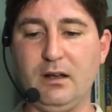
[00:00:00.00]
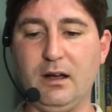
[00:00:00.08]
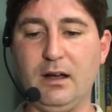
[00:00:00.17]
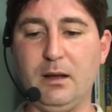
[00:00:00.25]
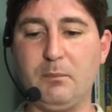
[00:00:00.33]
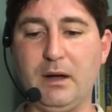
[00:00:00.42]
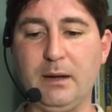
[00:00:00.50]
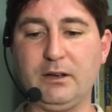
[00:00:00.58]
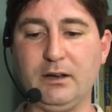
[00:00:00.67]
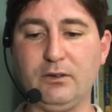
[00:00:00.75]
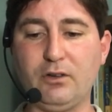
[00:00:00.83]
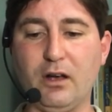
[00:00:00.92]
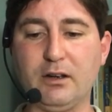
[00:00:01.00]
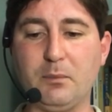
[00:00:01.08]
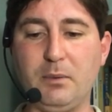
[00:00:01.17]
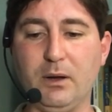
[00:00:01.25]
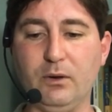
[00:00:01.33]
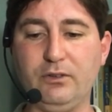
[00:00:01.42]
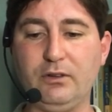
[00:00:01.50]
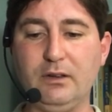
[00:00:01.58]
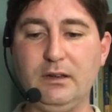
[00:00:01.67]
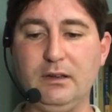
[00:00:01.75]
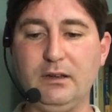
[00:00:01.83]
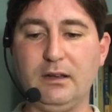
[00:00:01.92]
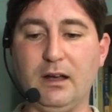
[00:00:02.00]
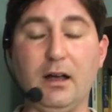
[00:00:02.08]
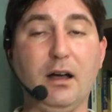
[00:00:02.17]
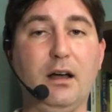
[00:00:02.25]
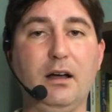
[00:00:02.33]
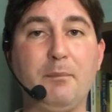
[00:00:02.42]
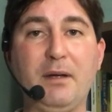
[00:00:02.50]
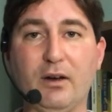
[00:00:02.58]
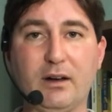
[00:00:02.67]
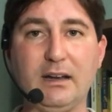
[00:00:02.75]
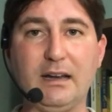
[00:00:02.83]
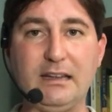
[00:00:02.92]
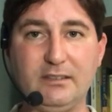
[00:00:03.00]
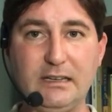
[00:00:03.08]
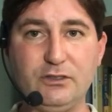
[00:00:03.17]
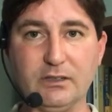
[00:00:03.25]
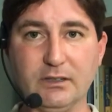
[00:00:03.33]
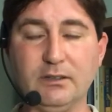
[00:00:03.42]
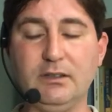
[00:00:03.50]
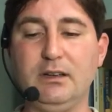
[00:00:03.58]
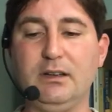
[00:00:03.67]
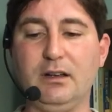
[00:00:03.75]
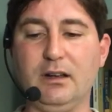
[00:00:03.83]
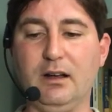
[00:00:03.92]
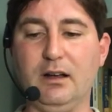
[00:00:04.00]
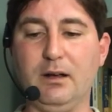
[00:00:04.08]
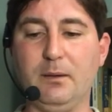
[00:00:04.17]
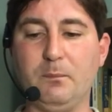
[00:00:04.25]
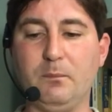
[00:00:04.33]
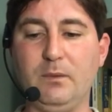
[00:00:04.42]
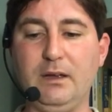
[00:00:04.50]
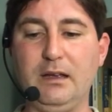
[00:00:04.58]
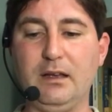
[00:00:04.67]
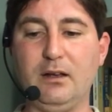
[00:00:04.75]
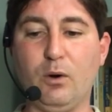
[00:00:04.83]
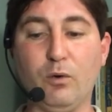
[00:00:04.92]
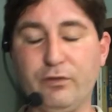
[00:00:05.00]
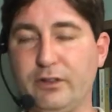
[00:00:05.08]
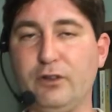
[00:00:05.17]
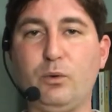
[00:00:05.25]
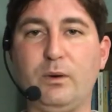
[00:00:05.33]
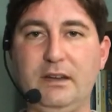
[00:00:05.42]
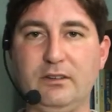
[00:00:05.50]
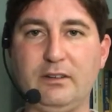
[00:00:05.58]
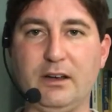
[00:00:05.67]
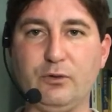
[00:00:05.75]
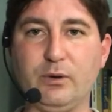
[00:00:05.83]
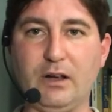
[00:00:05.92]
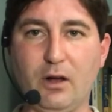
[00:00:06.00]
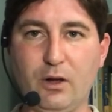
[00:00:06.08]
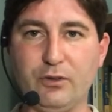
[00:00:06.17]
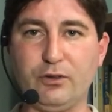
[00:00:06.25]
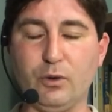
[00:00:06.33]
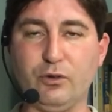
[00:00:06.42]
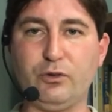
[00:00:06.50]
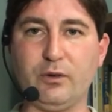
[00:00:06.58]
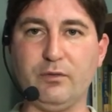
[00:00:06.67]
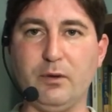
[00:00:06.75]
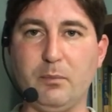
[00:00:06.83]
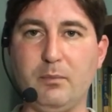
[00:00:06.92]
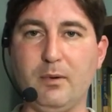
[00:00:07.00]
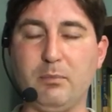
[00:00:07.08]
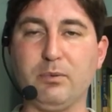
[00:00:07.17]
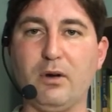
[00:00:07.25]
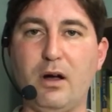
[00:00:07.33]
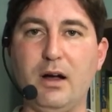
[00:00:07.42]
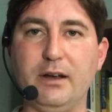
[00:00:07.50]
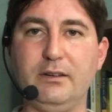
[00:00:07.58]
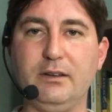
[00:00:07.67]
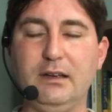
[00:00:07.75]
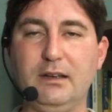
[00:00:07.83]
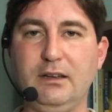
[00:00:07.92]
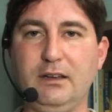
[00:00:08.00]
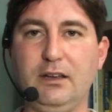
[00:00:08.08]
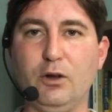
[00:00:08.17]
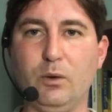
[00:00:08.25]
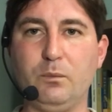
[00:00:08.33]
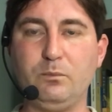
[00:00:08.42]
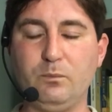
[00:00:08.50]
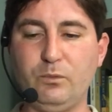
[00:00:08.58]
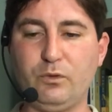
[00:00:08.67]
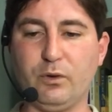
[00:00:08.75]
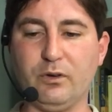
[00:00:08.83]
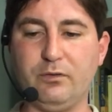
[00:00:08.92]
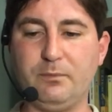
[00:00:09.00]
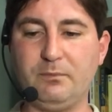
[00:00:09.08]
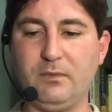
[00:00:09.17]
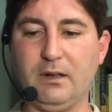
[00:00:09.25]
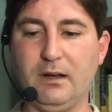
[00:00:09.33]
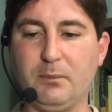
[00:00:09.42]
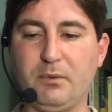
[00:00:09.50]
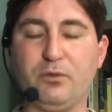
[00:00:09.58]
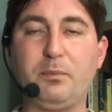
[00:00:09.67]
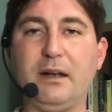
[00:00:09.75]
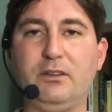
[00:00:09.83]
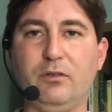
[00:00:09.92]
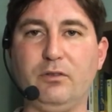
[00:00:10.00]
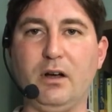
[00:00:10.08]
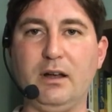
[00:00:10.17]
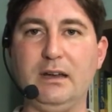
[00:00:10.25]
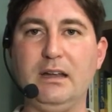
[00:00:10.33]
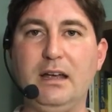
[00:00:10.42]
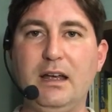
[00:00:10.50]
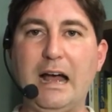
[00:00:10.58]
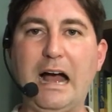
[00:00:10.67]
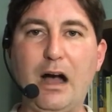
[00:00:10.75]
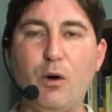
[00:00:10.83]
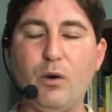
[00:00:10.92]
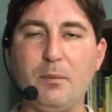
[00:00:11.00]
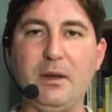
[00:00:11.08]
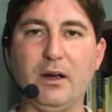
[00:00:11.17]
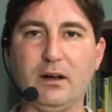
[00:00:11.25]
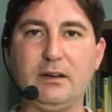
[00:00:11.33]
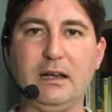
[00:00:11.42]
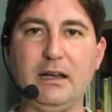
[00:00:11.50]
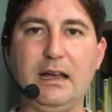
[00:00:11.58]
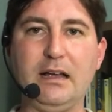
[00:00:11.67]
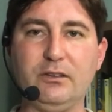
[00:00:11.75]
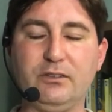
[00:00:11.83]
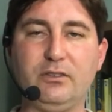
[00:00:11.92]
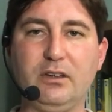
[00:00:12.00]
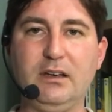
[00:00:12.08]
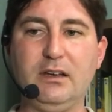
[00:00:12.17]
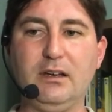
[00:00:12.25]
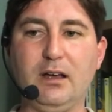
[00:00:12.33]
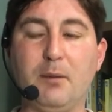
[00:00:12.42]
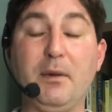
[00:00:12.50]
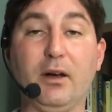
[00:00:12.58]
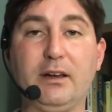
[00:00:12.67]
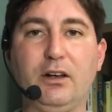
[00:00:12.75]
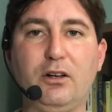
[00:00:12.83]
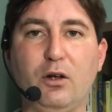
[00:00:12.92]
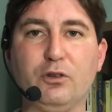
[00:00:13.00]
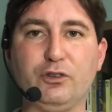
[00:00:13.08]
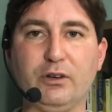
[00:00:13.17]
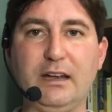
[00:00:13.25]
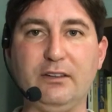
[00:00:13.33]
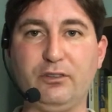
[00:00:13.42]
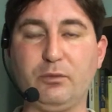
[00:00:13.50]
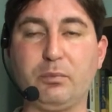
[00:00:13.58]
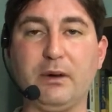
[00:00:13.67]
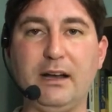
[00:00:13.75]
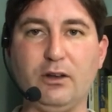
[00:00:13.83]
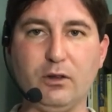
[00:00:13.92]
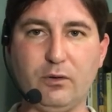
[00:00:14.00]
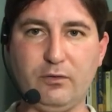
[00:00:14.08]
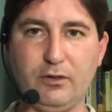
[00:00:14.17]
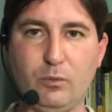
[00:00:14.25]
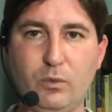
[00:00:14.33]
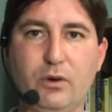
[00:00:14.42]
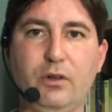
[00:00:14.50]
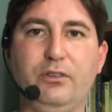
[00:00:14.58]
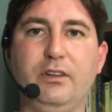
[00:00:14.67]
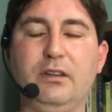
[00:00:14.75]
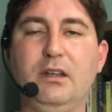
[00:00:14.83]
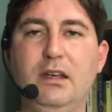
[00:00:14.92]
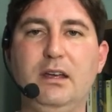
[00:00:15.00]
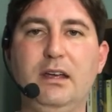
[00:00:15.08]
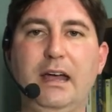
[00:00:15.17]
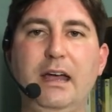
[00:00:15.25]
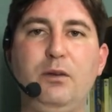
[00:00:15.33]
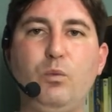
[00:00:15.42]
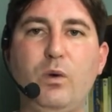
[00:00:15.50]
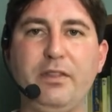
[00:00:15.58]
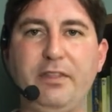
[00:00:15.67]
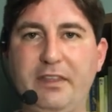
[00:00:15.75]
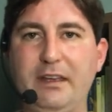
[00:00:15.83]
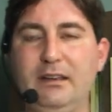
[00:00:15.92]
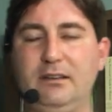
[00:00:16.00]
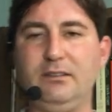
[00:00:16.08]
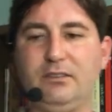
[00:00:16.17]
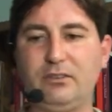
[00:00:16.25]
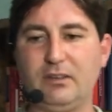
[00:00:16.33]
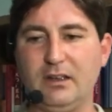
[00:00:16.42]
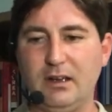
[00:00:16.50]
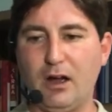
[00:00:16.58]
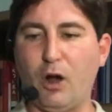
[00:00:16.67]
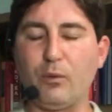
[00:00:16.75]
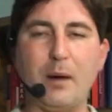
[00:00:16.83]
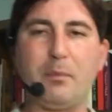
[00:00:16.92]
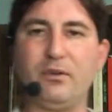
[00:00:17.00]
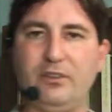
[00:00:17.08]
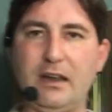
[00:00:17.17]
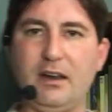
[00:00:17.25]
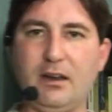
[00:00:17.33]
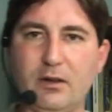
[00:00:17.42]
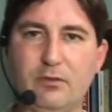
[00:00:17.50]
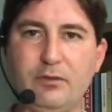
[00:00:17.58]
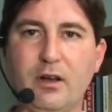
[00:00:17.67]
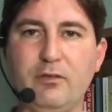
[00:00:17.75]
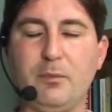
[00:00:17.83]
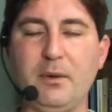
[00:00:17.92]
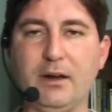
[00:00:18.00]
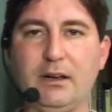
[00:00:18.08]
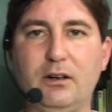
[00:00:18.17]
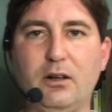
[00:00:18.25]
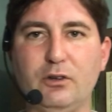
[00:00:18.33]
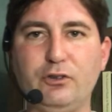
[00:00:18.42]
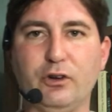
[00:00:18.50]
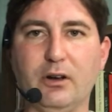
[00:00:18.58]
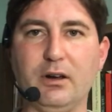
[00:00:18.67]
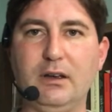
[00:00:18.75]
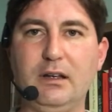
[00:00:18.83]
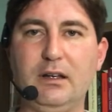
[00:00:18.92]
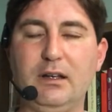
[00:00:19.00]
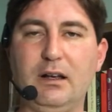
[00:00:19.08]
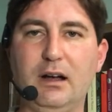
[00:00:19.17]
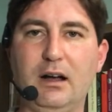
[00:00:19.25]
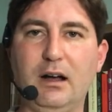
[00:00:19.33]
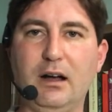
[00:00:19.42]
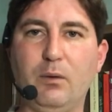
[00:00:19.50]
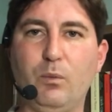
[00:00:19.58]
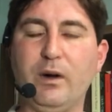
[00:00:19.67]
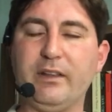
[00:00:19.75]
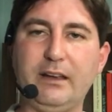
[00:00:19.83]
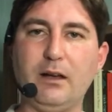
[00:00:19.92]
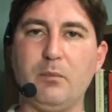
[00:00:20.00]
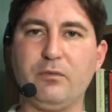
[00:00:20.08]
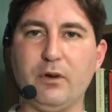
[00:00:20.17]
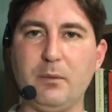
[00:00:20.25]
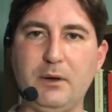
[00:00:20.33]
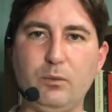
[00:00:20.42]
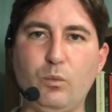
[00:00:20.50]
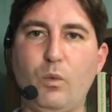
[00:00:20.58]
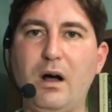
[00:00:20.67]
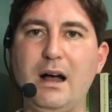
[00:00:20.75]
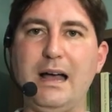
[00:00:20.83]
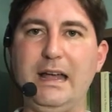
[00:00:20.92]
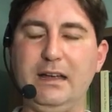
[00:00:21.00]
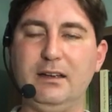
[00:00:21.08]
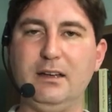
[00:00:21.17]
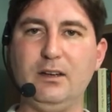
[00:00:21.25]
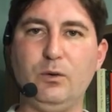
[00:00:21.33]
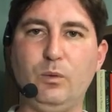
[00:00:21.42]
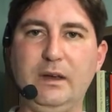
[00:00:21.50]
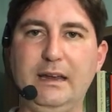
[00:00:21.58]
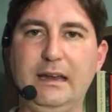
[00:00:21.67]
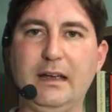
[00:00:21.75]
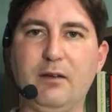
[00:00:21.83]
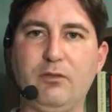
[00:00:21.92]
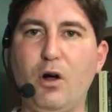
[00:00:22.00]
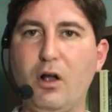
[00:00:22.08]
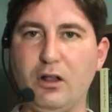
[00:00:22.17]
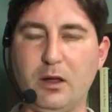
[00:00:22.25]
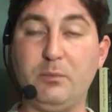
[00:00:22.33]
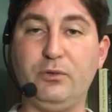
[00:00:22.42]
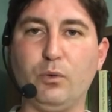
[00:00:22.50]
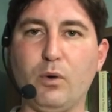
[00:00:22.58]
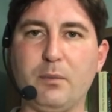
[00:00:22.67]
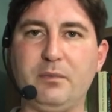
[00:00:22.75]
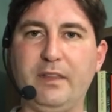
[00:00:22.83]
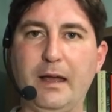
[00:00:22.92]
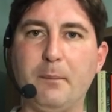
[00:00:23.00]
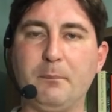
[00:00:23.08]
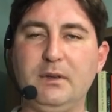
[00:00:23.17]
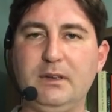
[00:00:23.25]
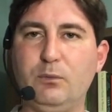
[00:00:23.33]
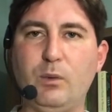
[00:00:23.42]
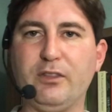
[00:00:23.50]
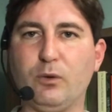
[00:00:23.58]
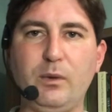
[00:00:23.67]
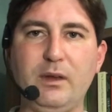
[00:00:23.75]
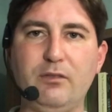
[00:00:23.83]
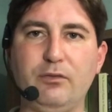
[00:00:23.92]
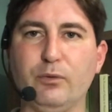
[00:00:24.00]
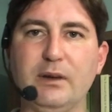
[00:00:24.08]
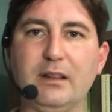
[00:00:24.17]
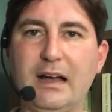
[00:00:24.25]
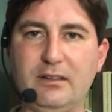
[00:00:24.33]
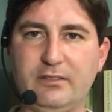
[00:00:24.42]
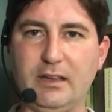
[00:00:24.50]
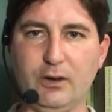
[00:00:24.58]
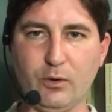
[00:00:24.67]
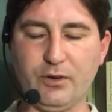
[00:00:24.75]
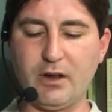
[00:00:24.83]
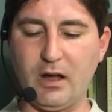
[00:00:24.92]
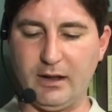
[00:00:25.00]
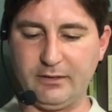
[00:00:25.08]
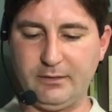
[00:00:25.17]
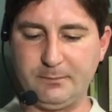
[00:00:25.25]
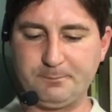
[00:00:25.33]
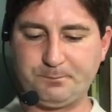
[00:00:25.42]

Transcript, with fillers: um, I'm going to talk about uh, Americanization um, over the 20th century, also sort of a, a broad, you know, sort of uh, perspective on how America has, American culture has spread all over the world and, and what things are representative of American culture, uh, where they come from and why we have all absorbed them, whether we've realized it or not.